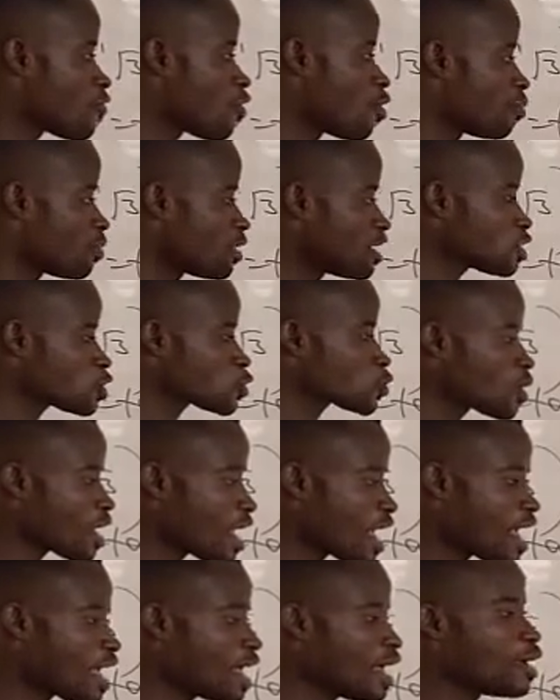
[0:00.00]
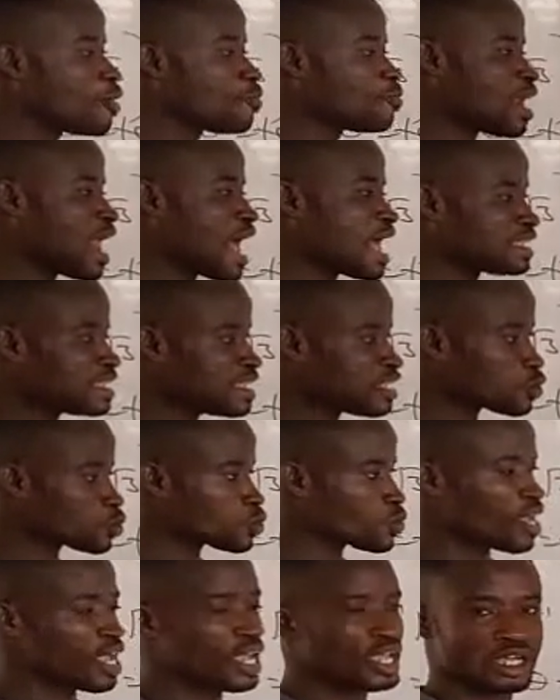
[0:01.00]
from. This square plus this
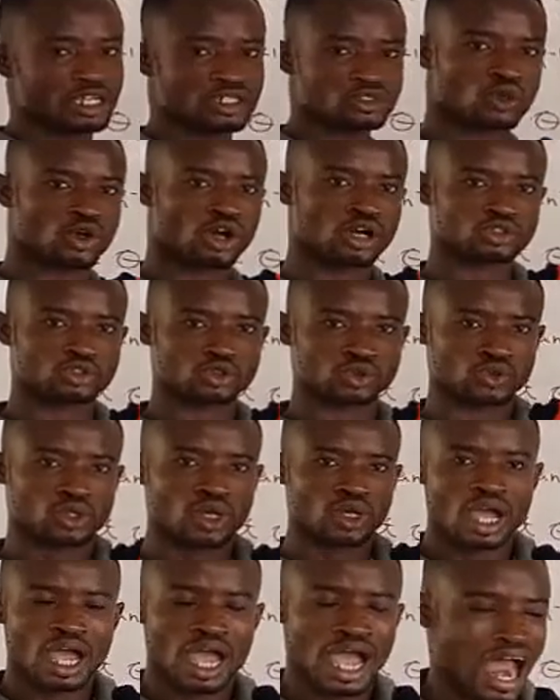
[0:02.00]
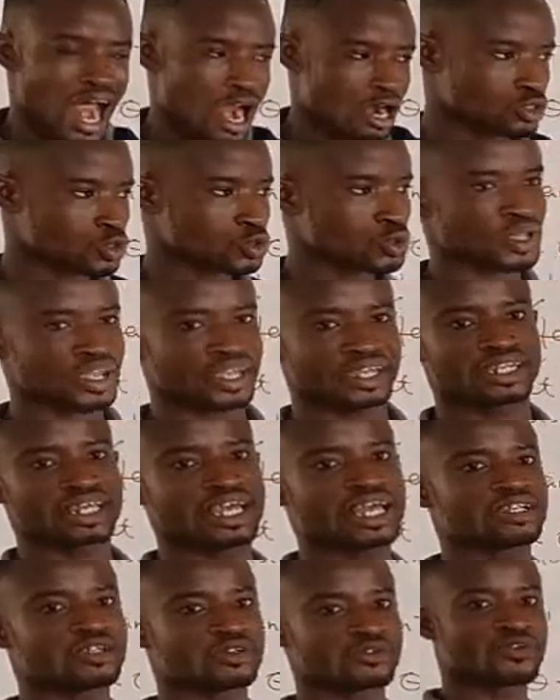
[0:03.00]
square is equal to r squared.
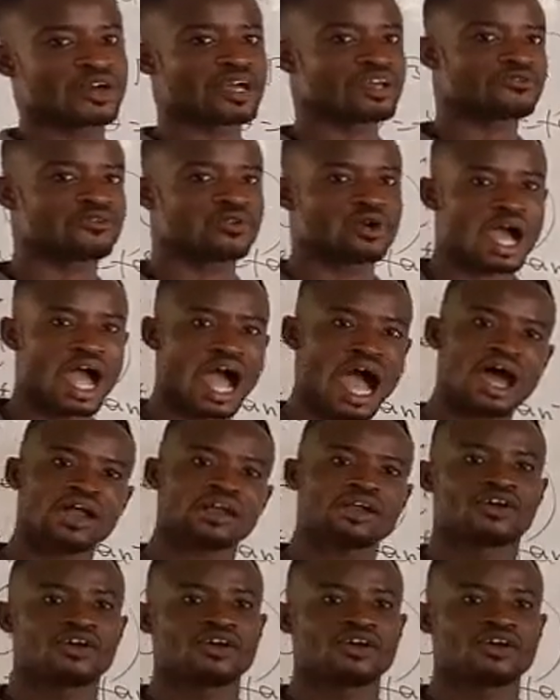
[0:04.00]
And you find for r.